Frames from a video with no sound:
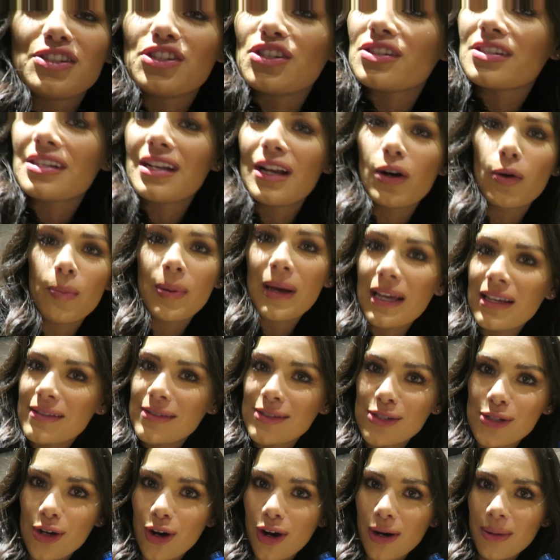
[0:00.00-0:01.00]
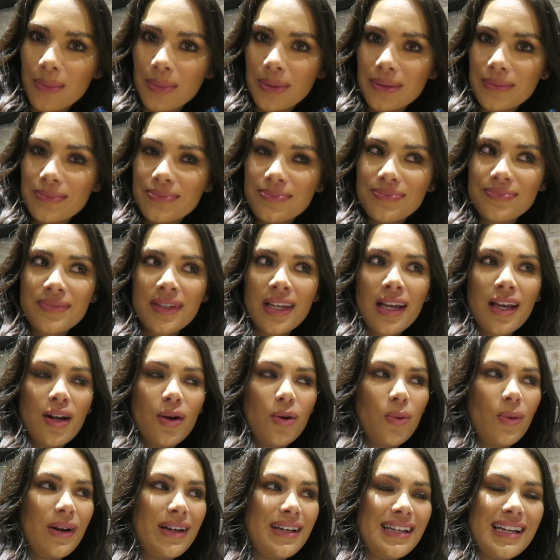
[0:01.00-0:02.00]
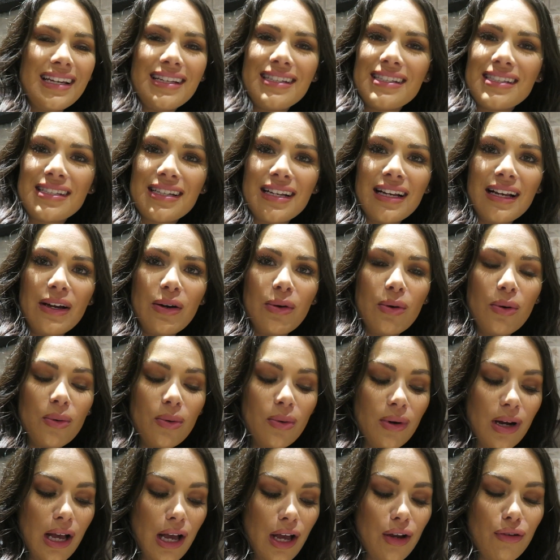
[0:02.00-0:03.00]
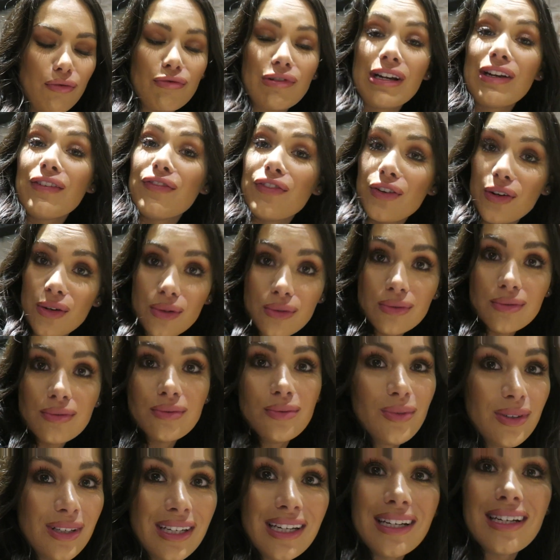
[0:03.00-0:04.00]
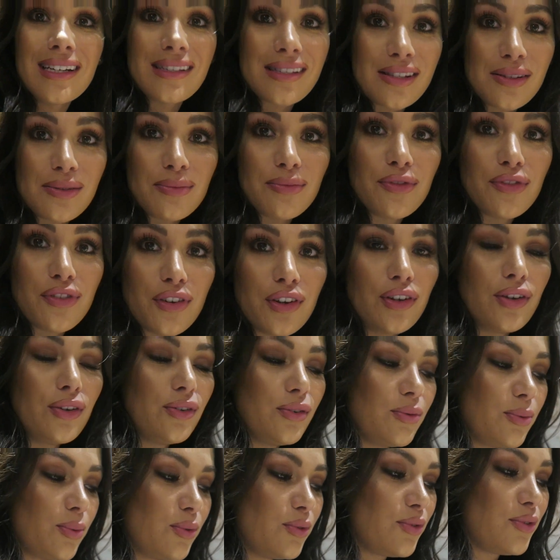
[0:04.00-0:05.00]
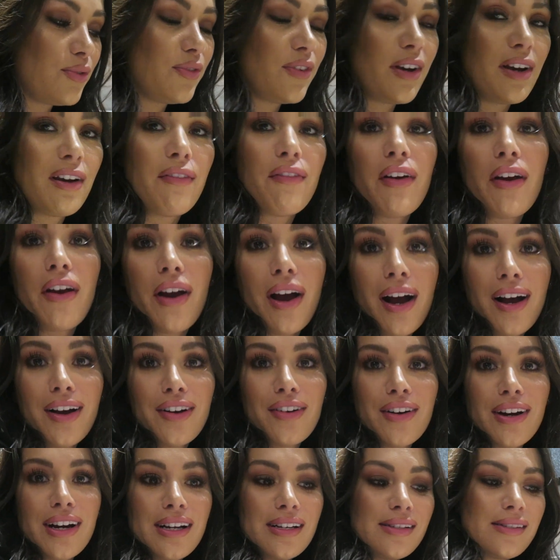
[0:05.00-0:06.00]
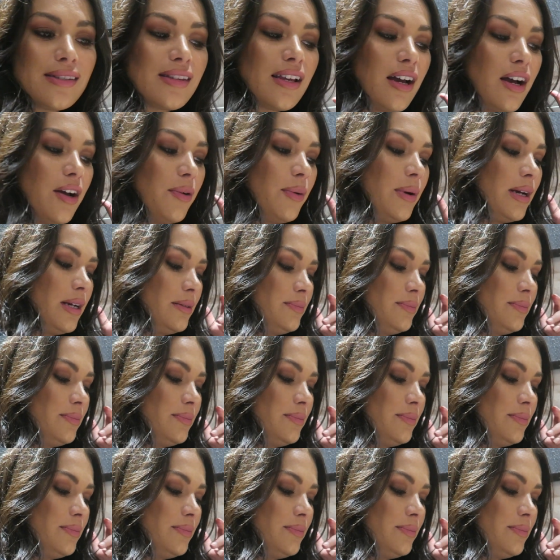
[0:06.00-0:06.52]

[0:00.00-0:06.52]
just a little pit stop. Mm-hmm. we needed a little uh, refuel. We needed some food. We were very, very hungry. So